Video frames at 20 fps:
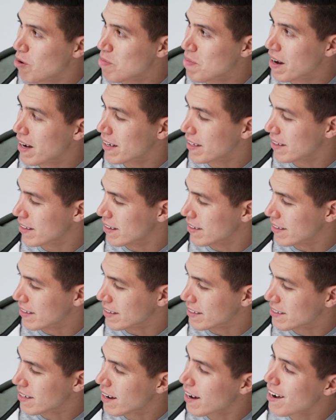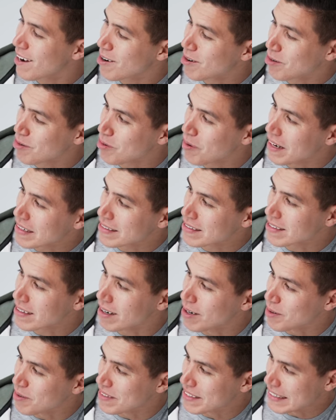my goodness, how
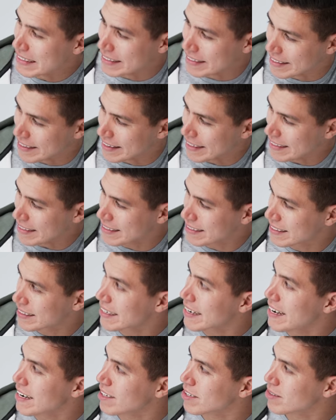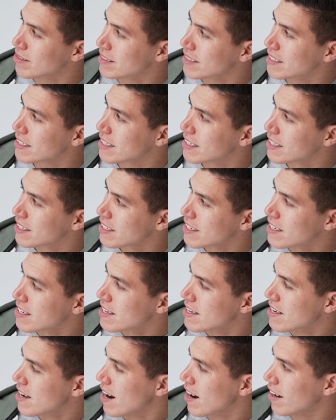retro does this sound?
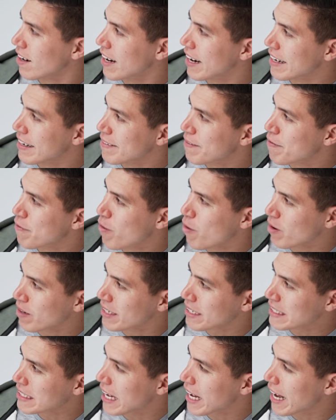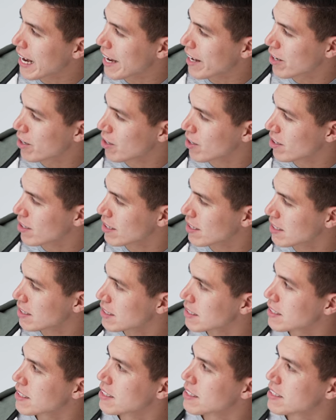All right, 40
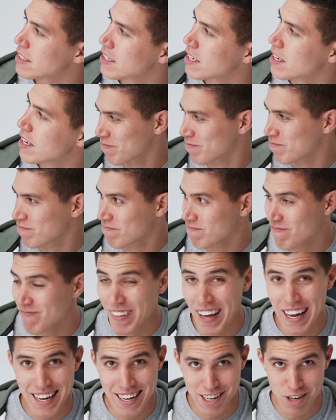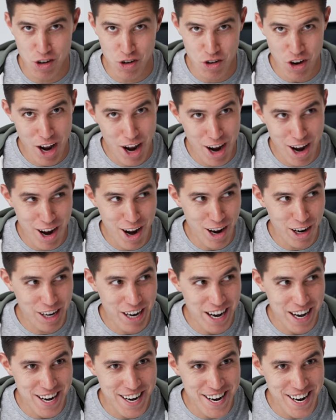titles.
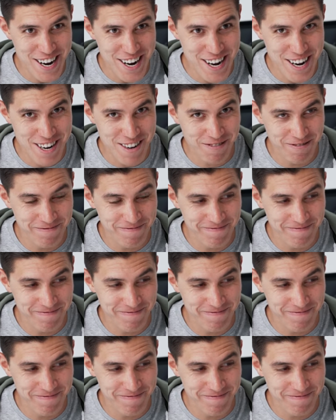Sega.